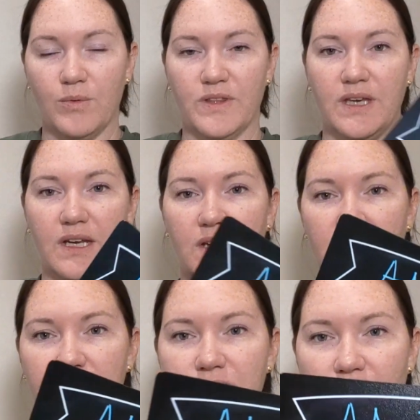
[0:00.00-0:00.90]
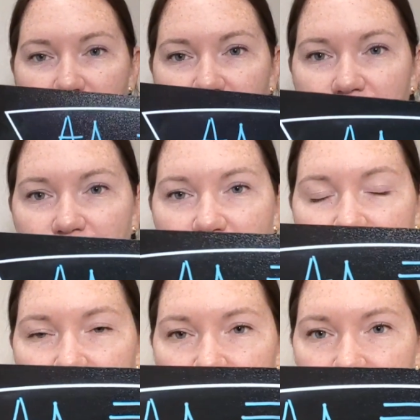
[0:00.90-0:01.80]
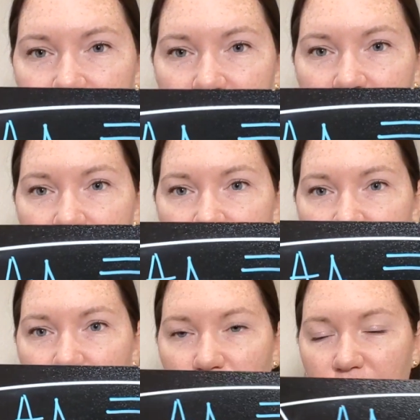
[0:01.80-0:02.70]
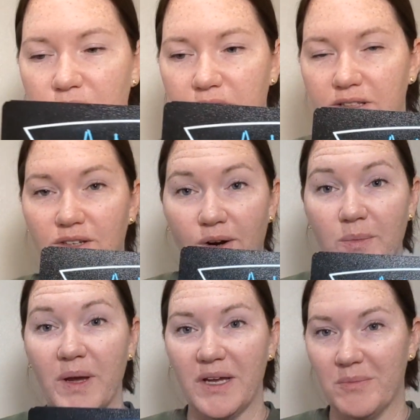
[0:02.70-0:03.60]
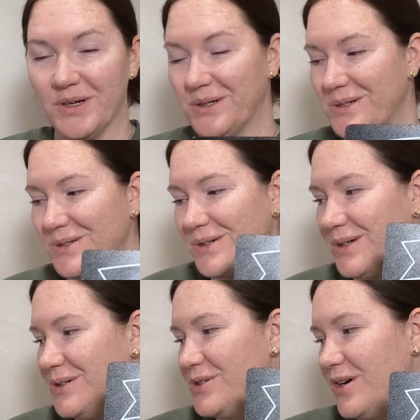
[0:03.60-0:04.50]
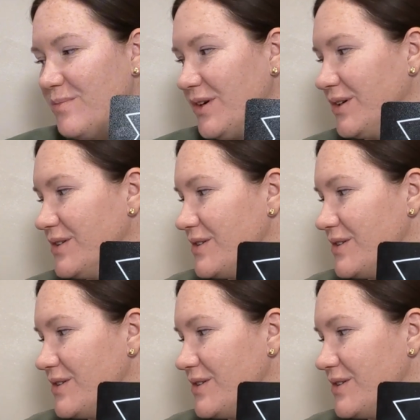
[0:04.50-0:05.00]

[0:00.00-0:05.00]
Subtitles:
with getting this off of the board, these are paint markers, they're not your chalk markers.